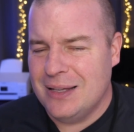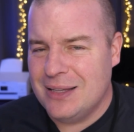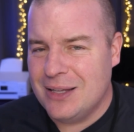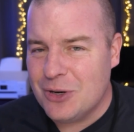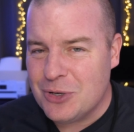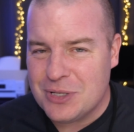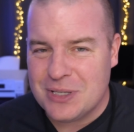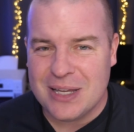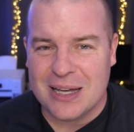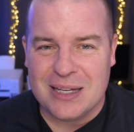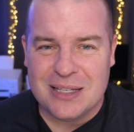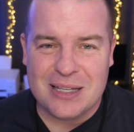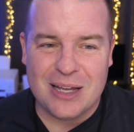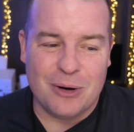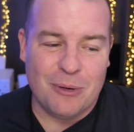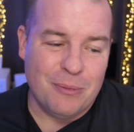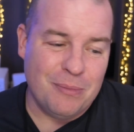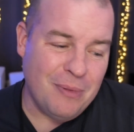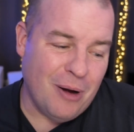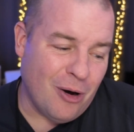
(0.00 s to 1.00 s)
There's things that
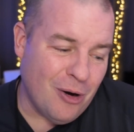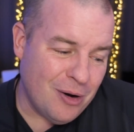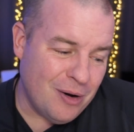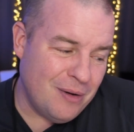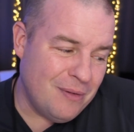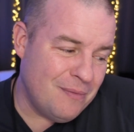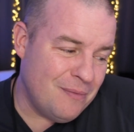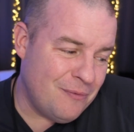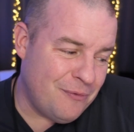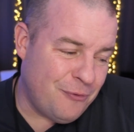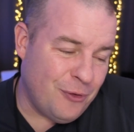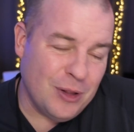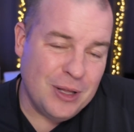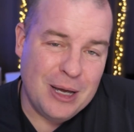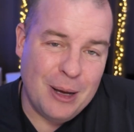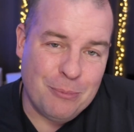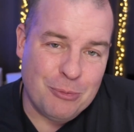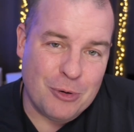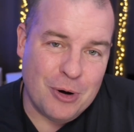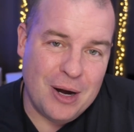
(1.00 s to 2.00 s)
are, aren't
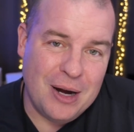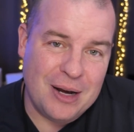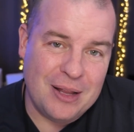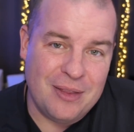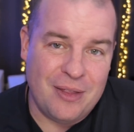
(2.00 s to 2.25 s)
fully upgraded